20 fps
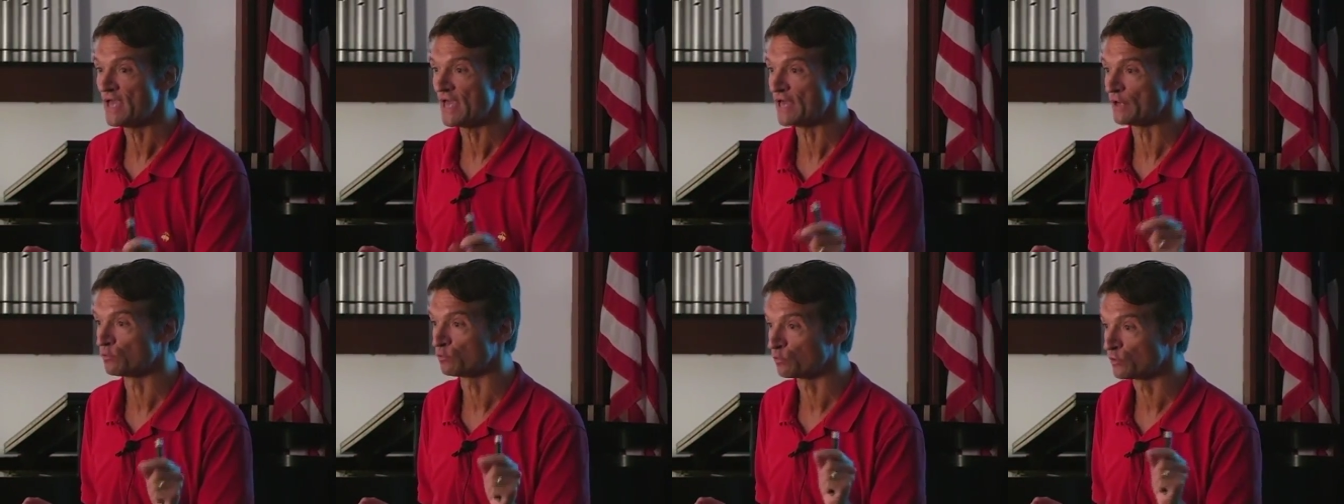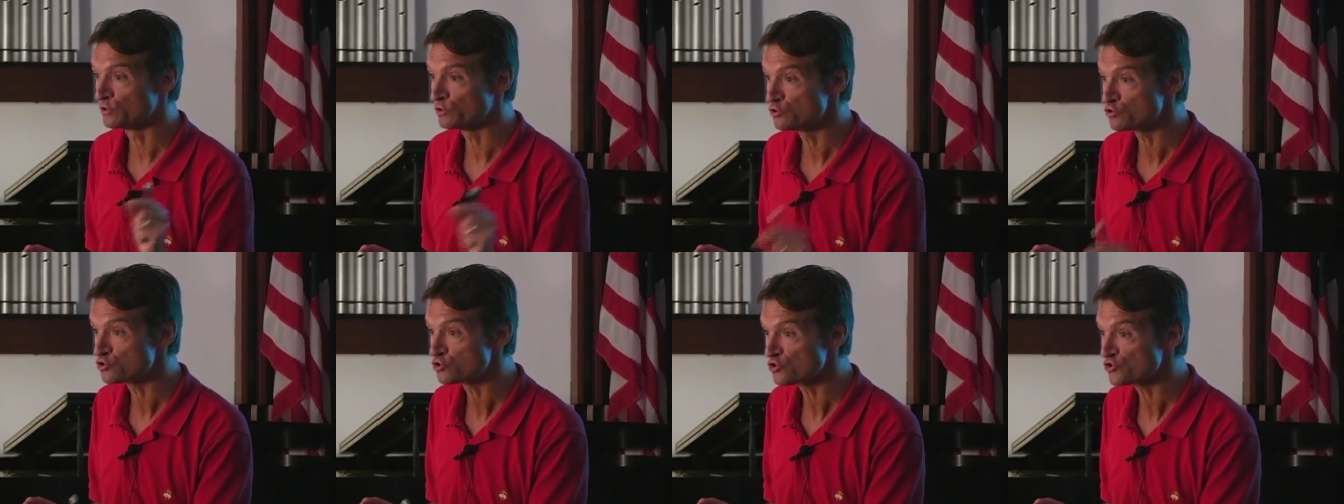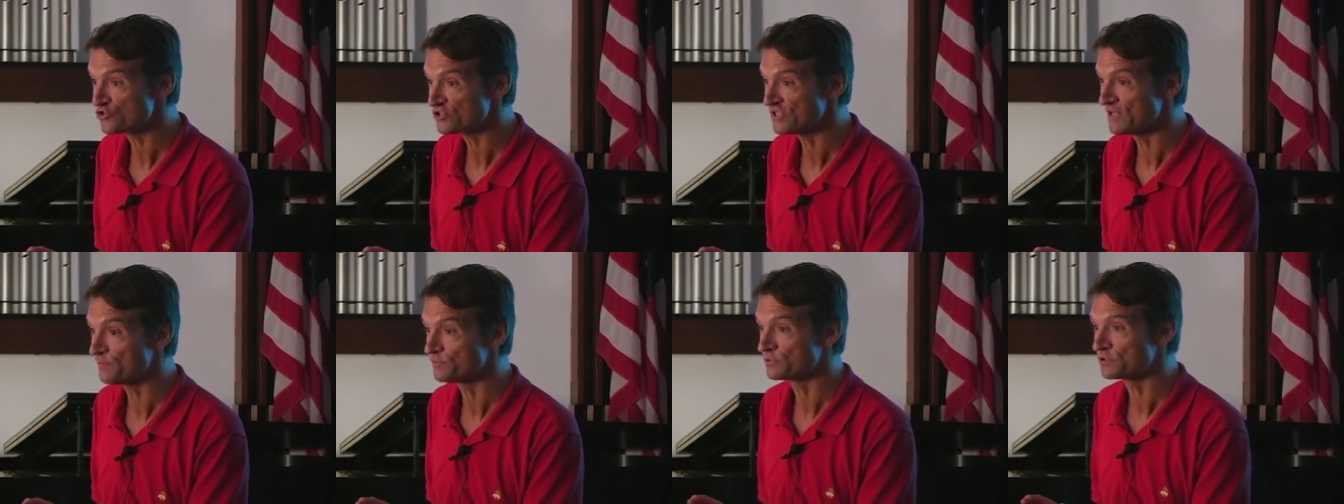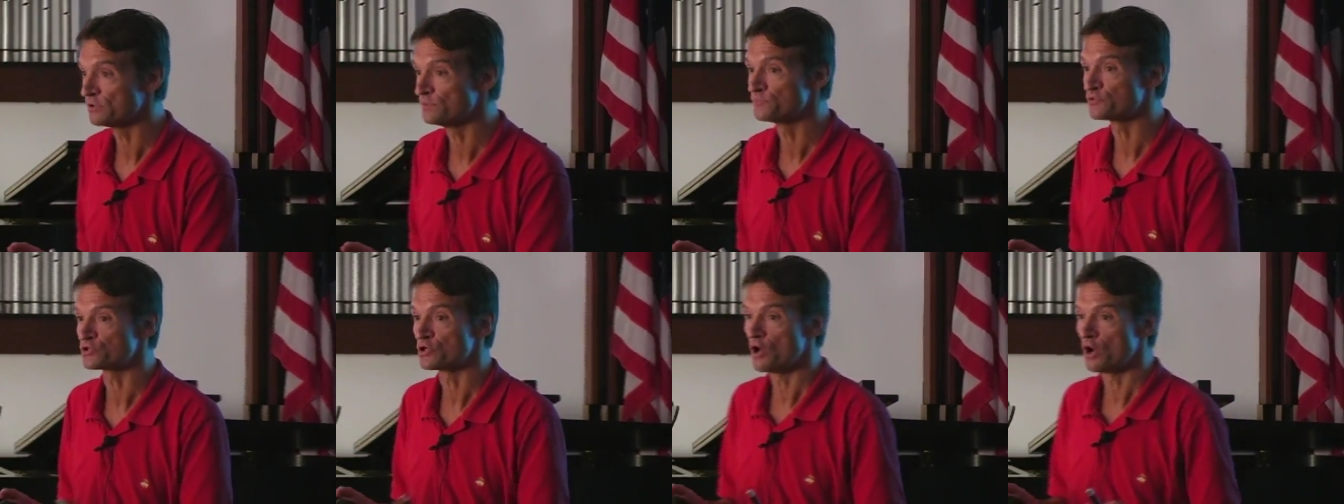and reduce your
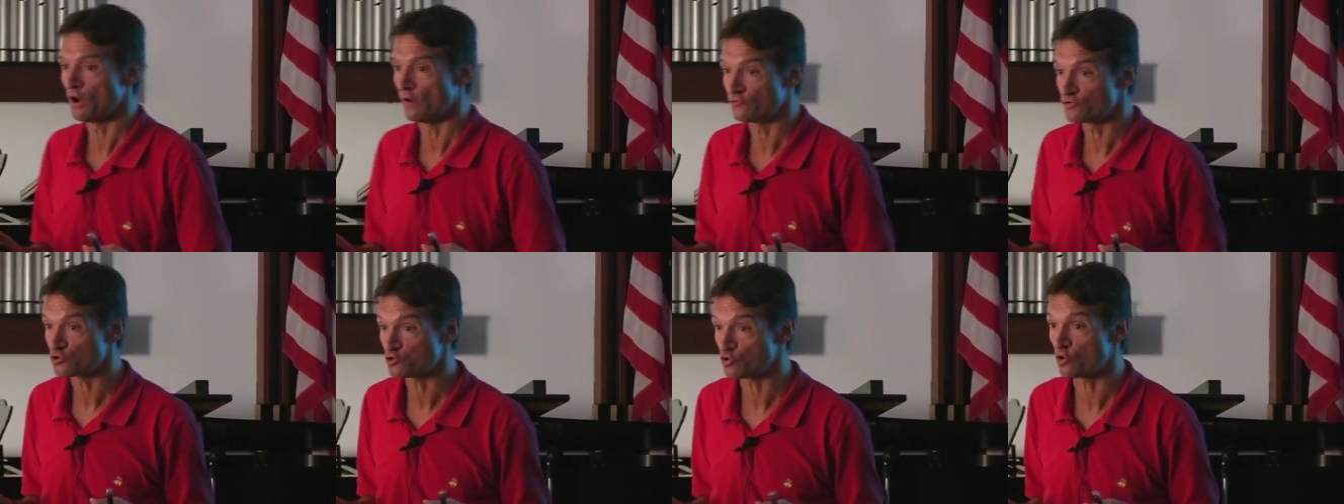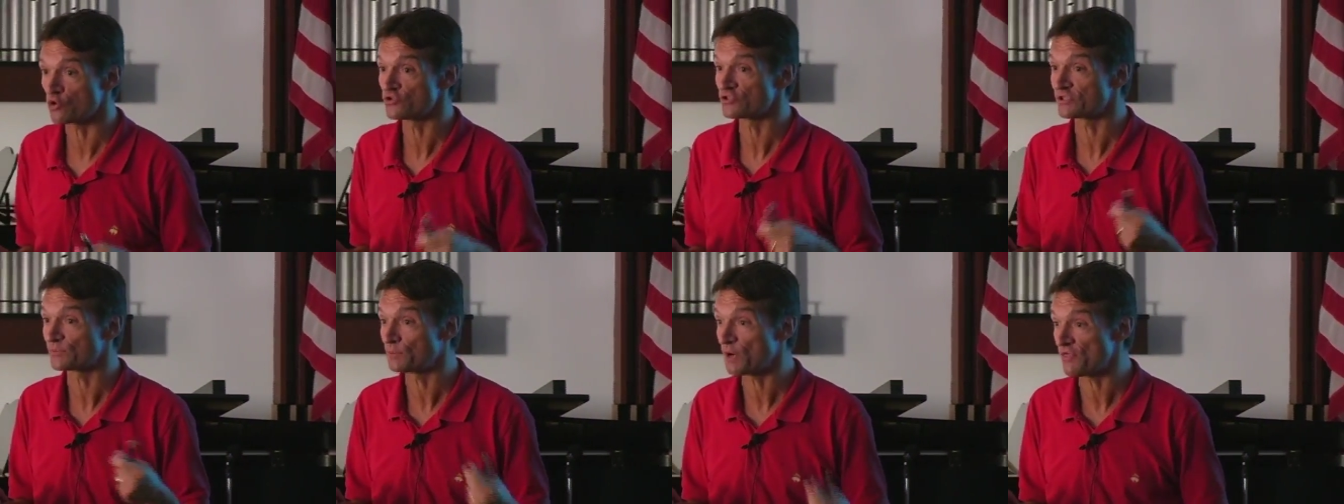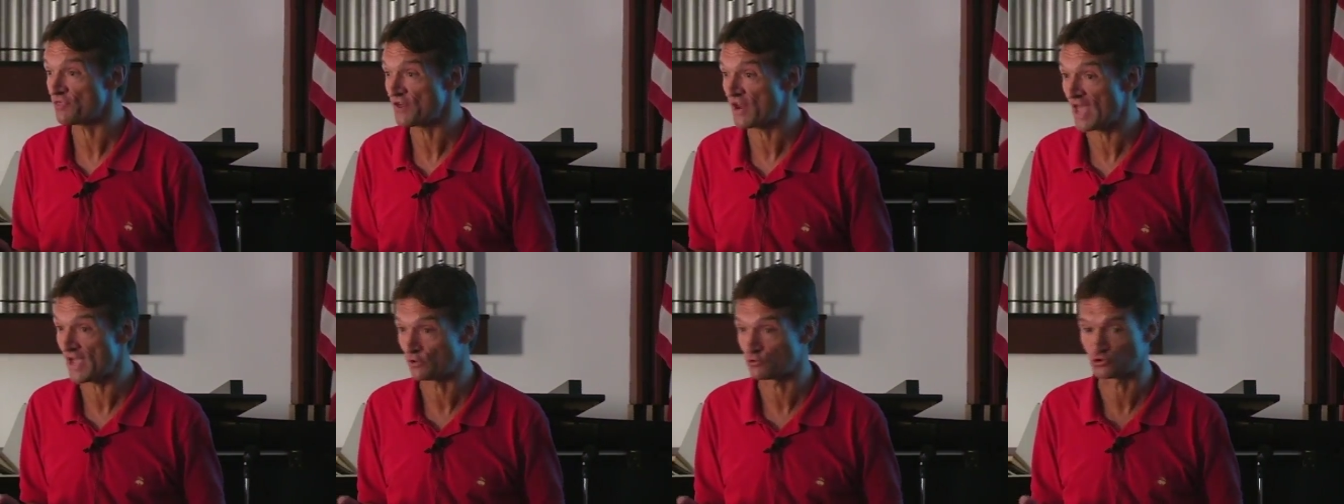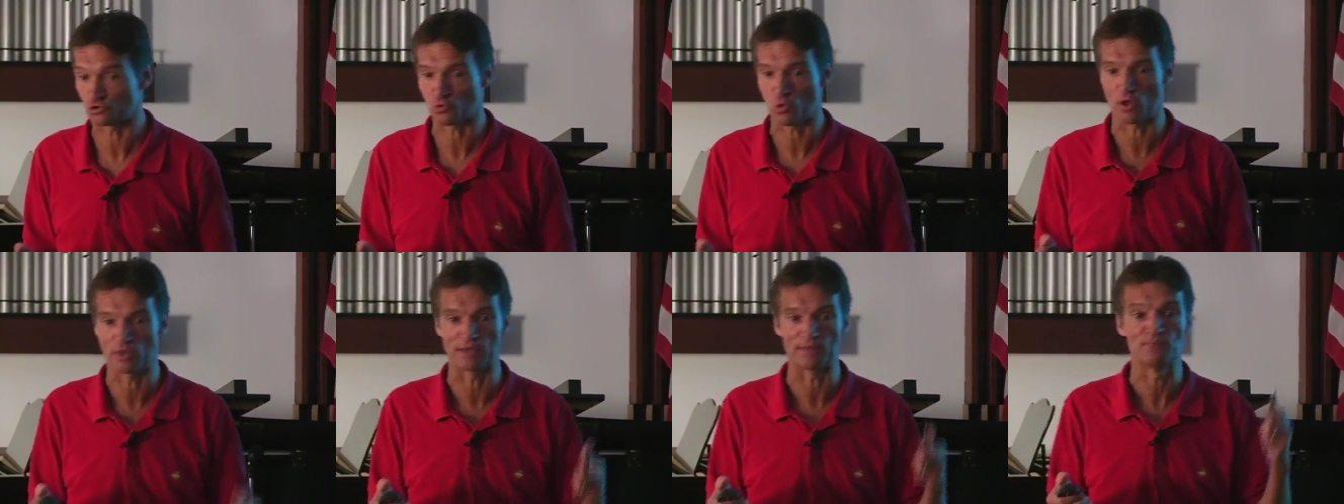symptoms of shortness of breath and ankle
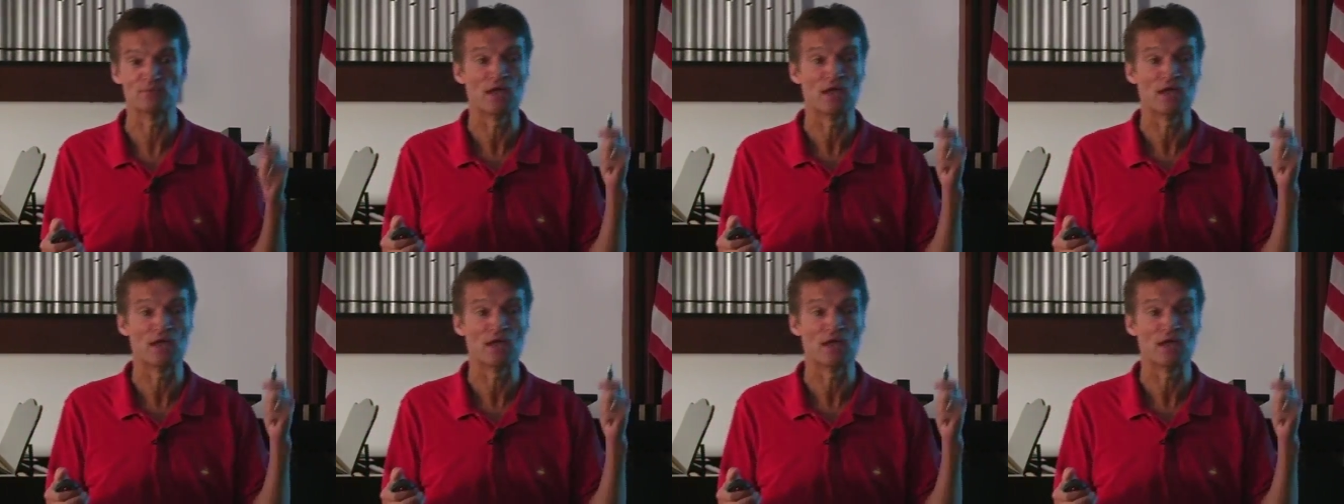swelling,